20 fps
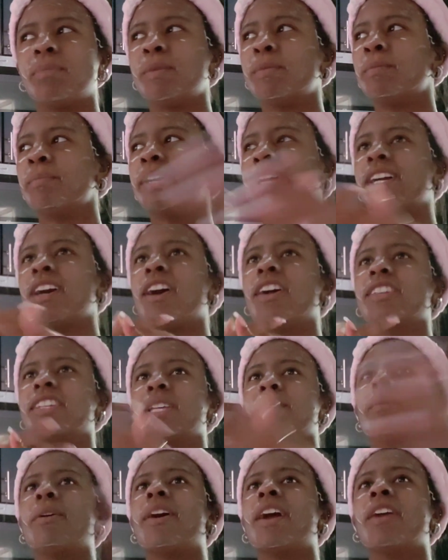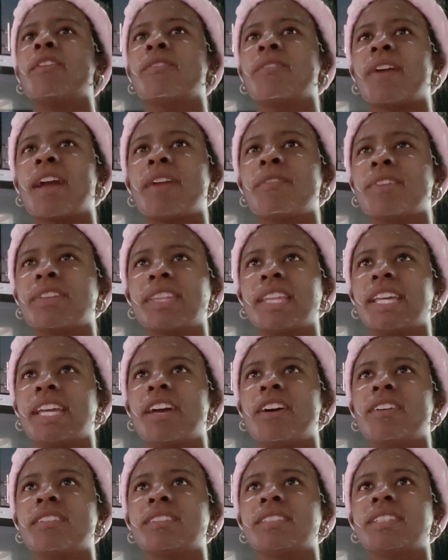People make content about everything
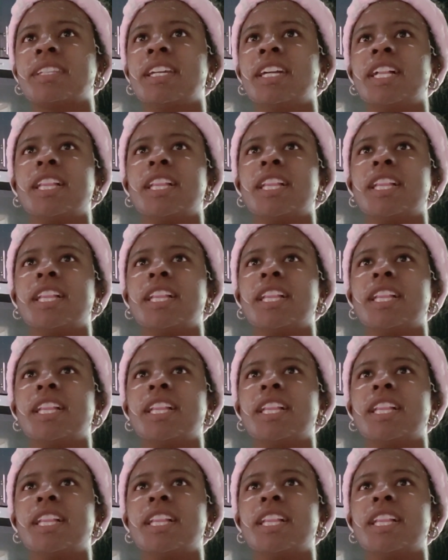else.